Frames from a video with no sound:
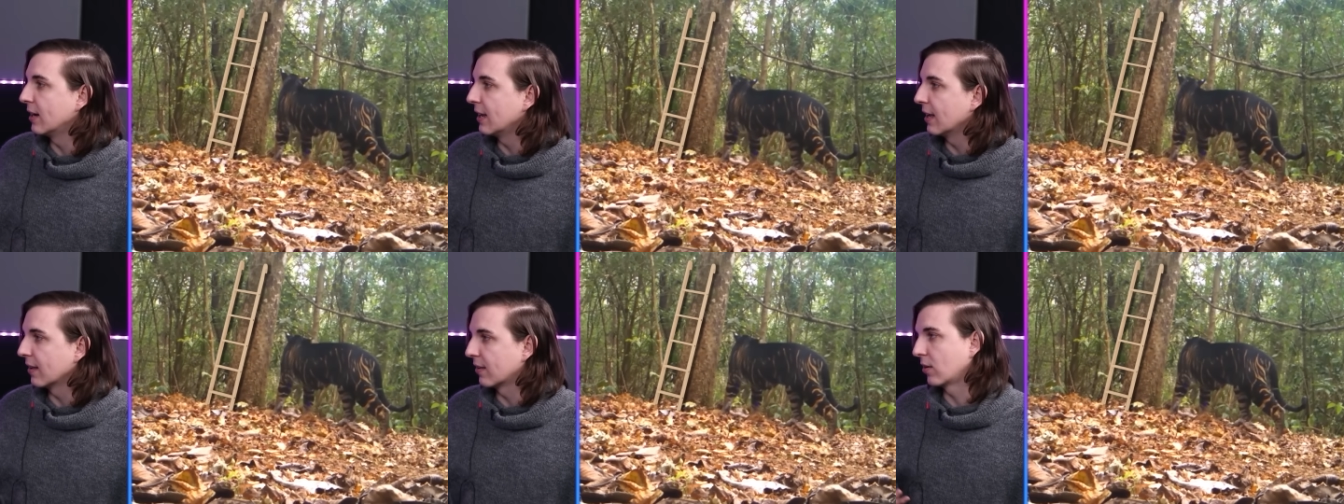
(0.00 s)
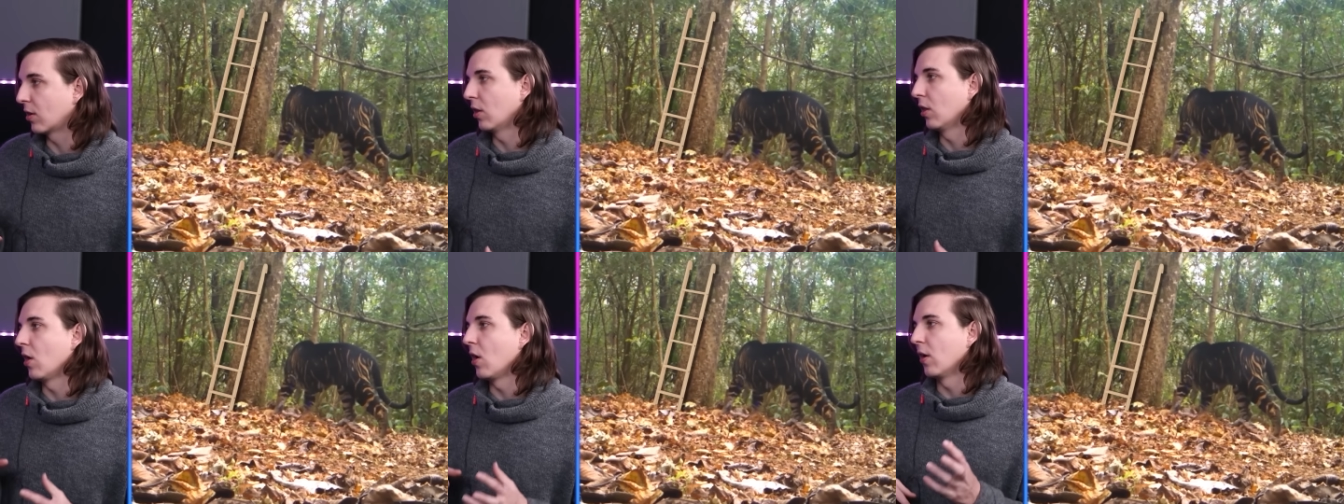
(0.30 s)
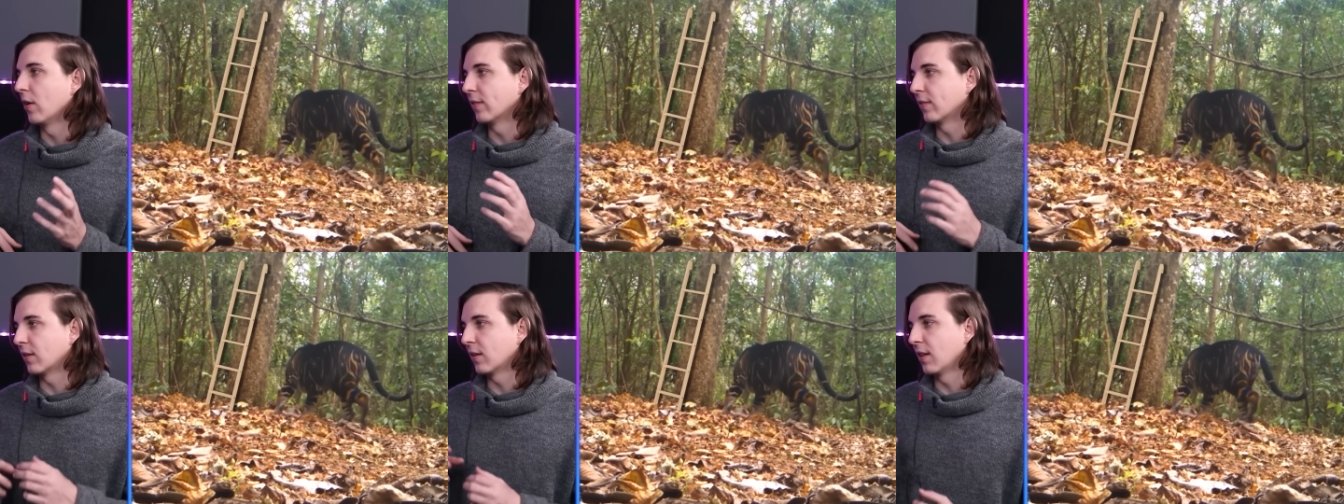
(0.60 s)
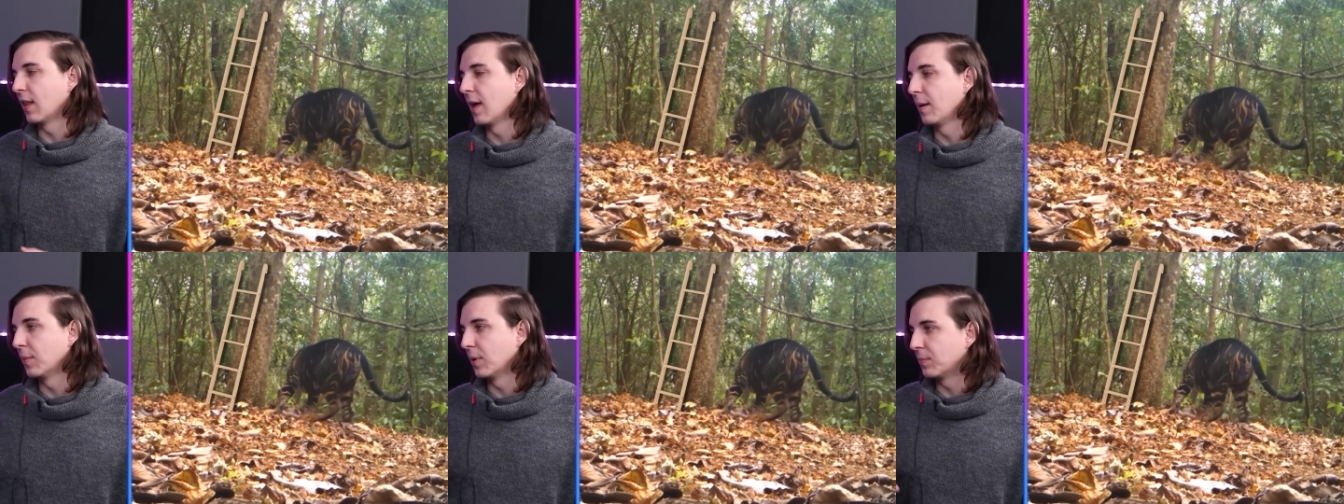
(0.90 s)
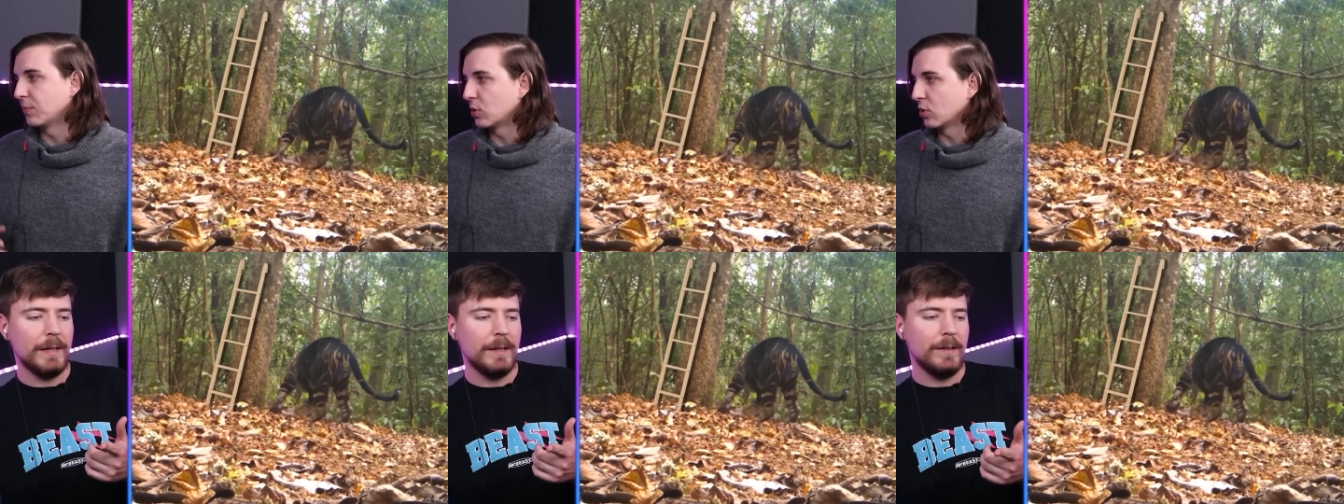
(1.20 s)
He has claws to well, climb
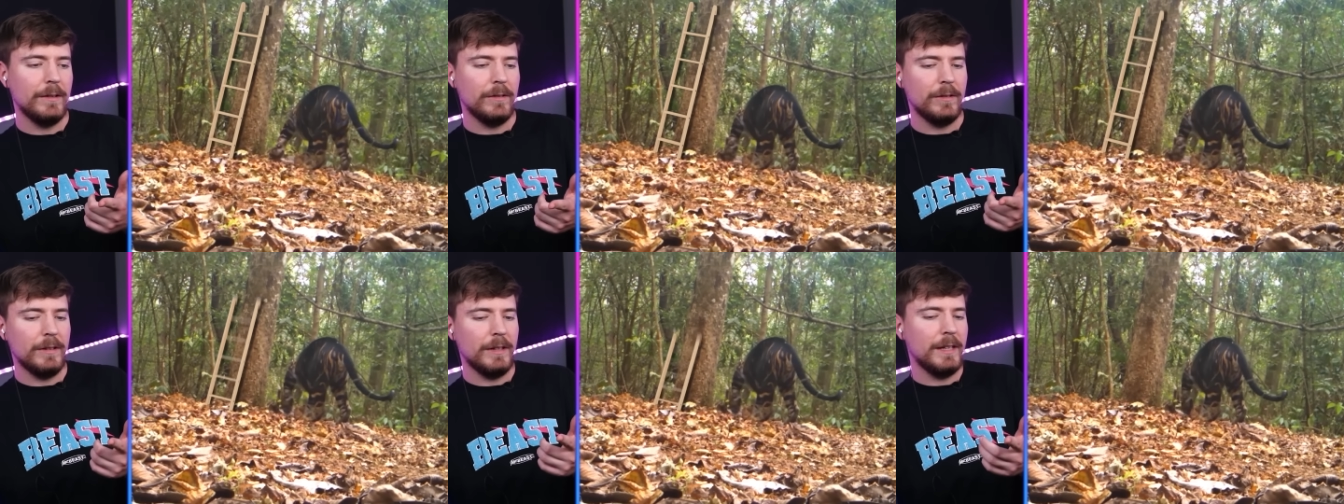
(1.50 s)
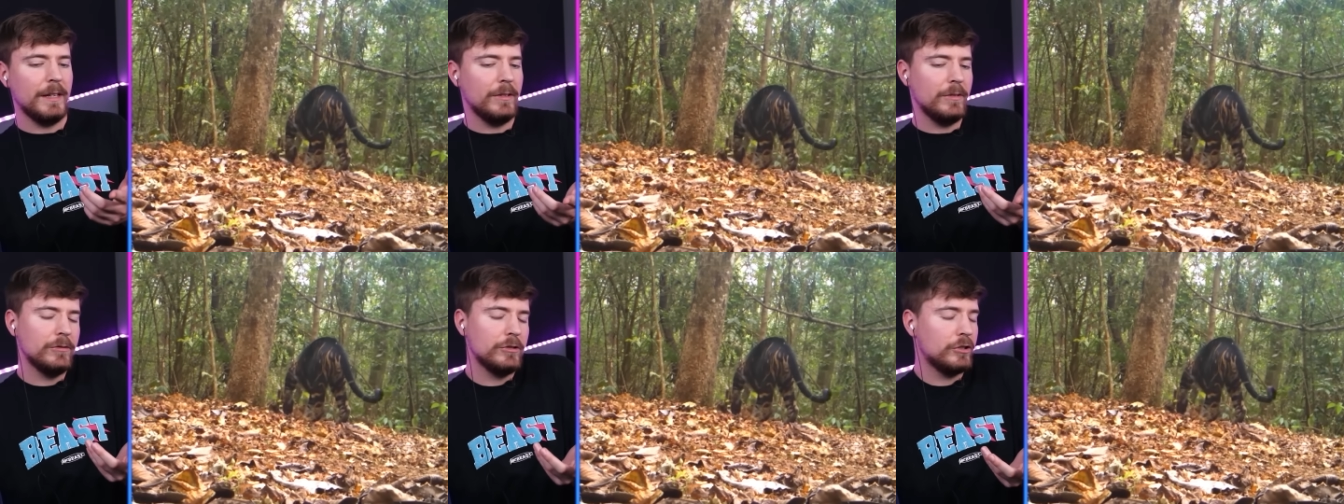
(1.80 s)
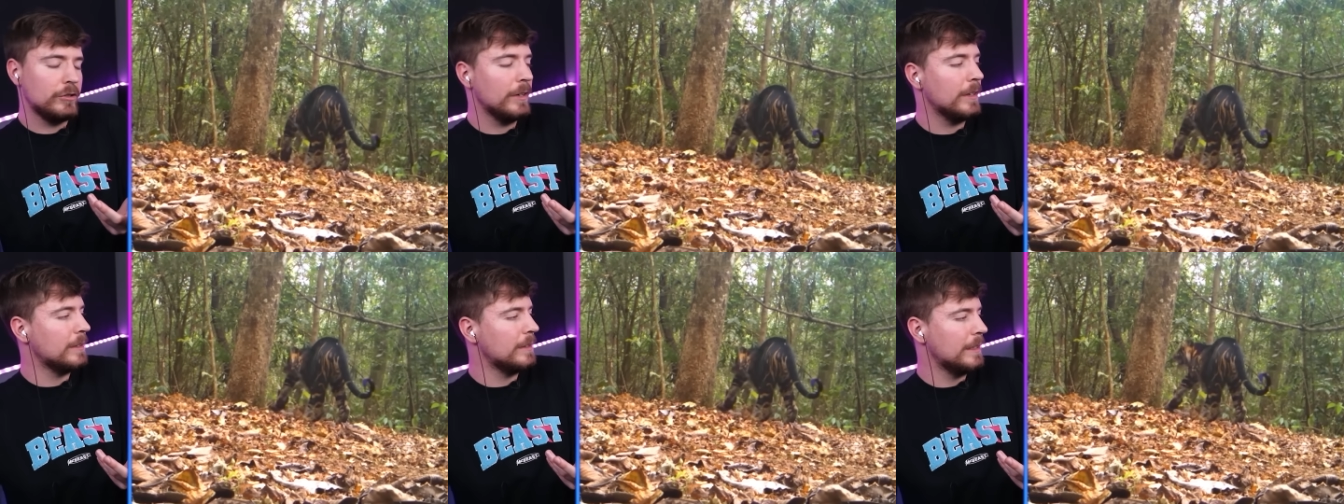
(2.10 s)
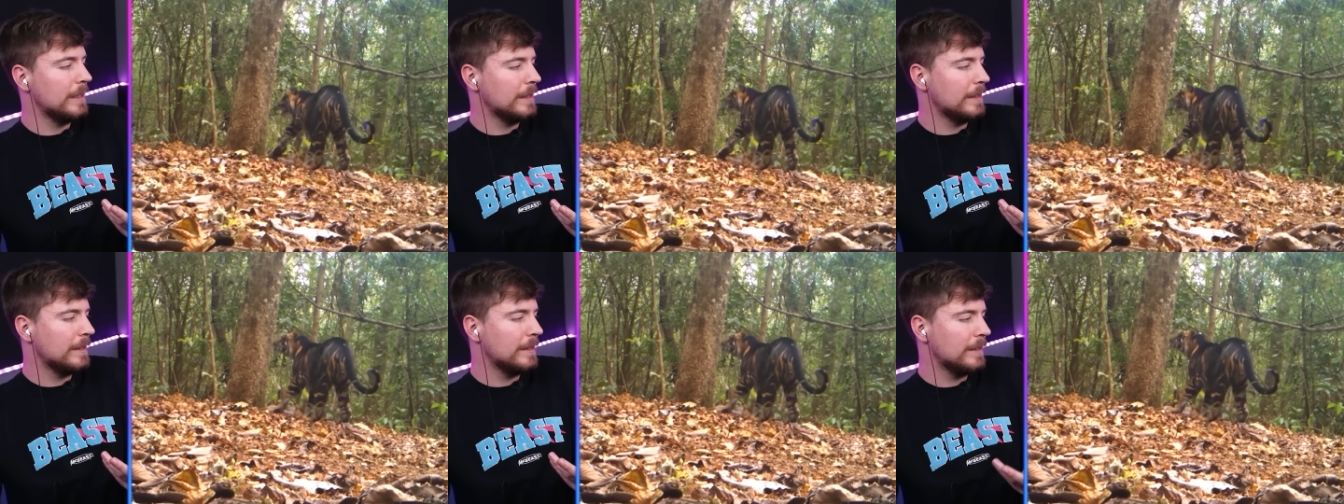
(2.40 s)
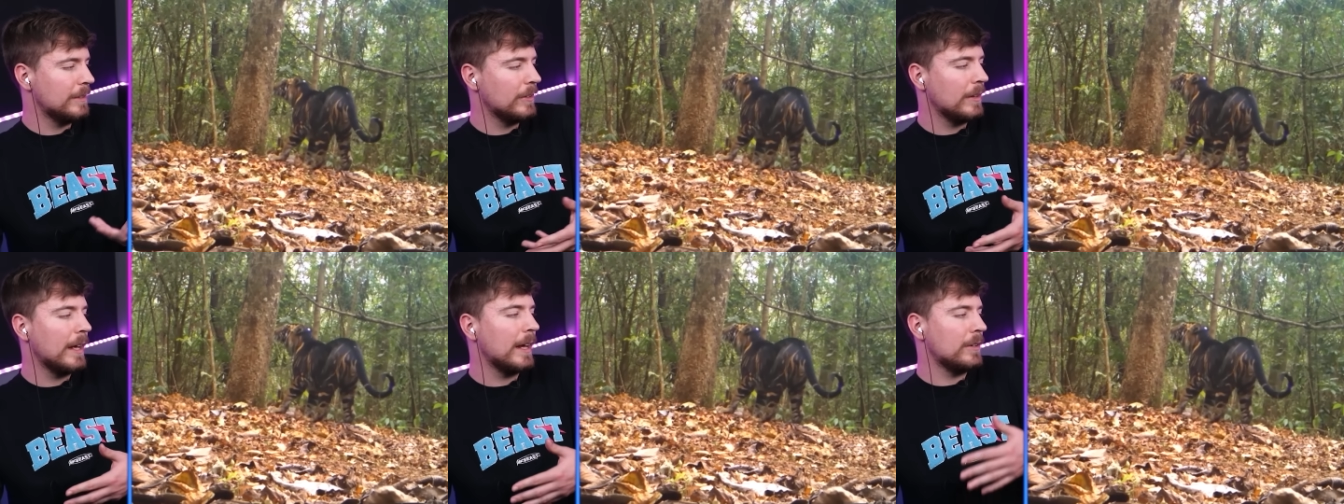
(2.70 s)
up trees. But he was struggling.
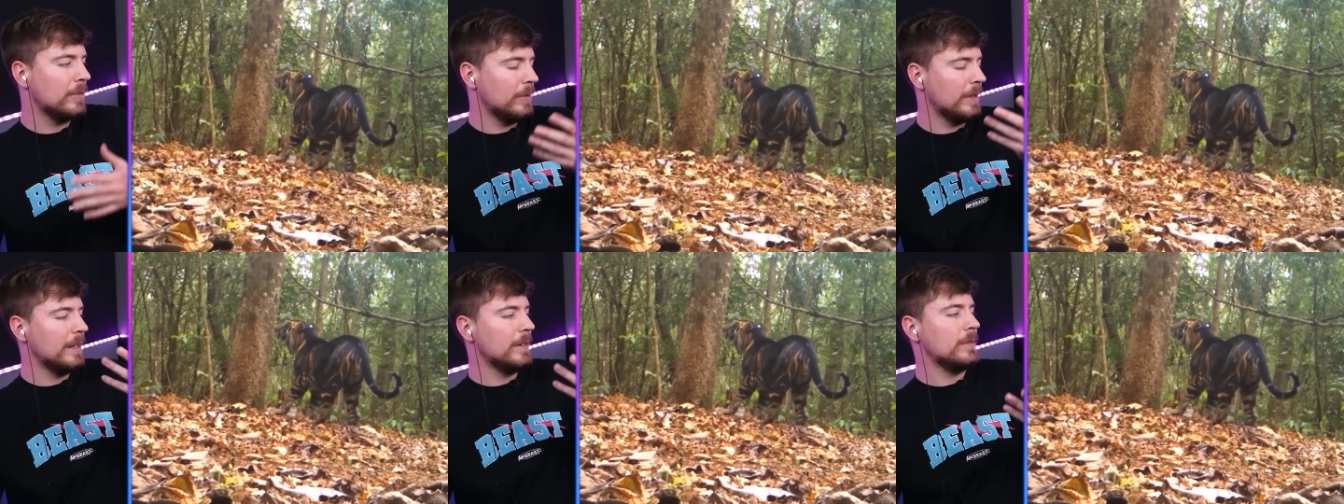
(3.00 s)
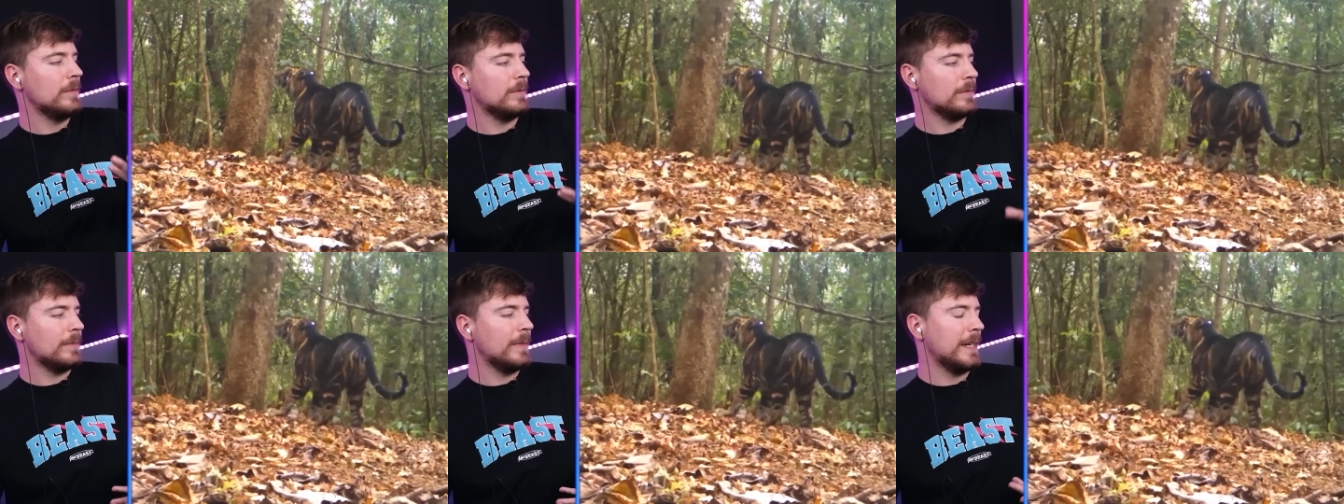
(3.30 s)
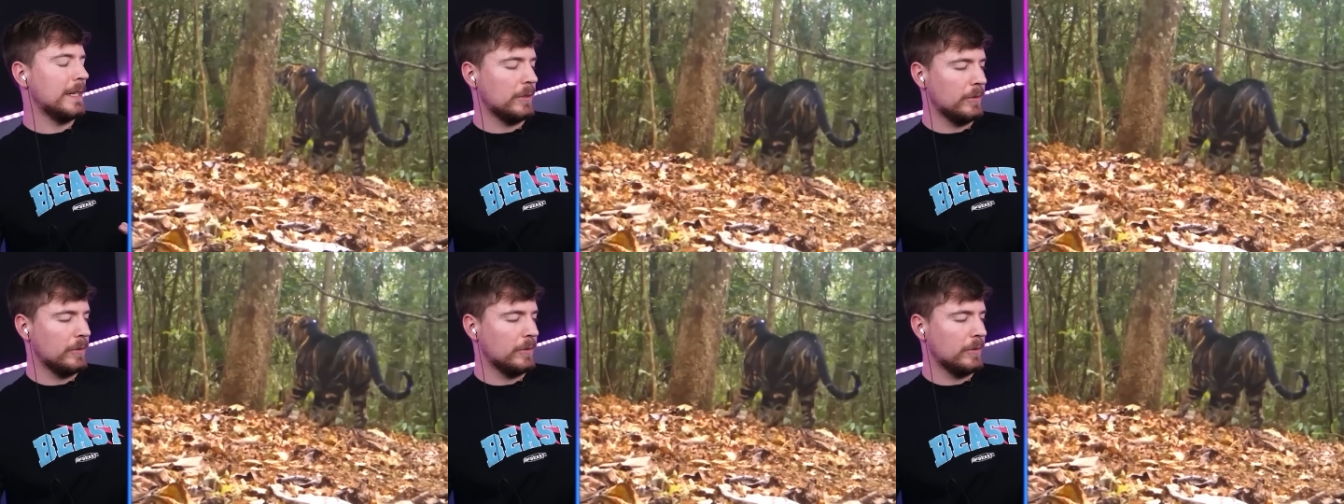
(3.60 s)
Yeah. The ladder would have made it